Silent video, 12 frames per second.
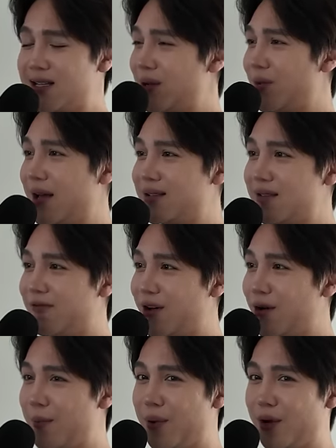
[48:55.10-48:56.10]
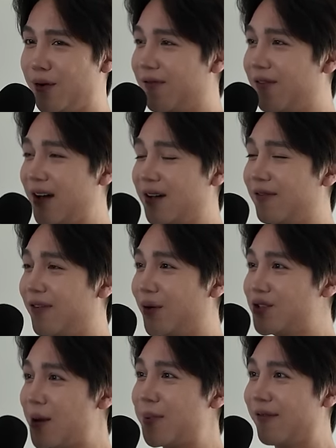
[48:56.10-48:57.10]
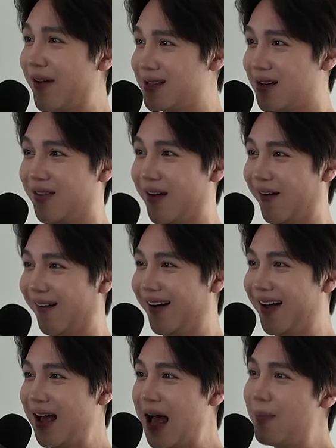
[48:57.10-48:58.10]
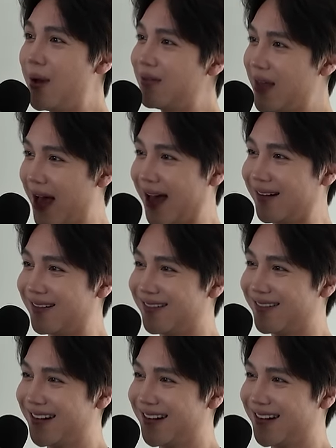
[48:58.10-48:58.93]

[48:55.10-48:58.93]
take someone else's photo and put your fucking Photoshop your face on there. How about that?